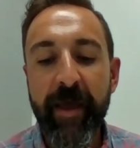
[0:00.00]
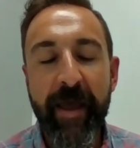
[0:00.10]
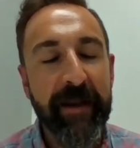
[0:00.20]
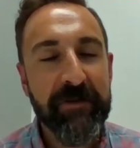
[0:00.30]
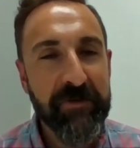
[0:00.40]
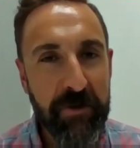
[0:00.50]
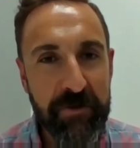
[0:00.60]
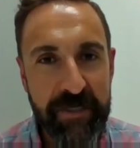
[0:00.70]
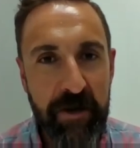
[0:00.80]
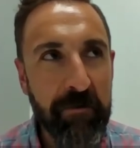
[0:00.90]
And it
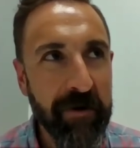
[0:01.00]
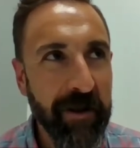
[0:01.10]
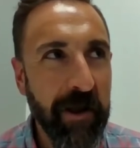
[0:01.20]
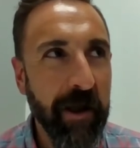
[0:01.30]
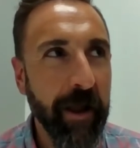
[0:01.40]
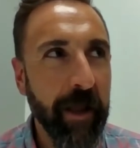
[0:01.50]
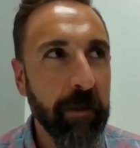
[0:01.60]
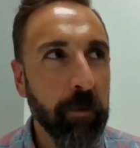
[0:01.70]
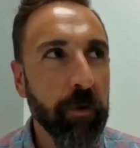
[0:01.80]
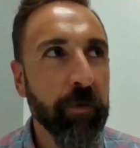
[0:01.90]
turns out I
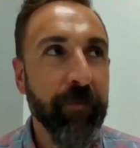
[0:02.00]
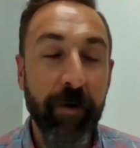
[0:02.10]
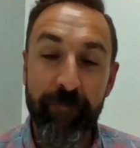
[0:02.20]
learned very,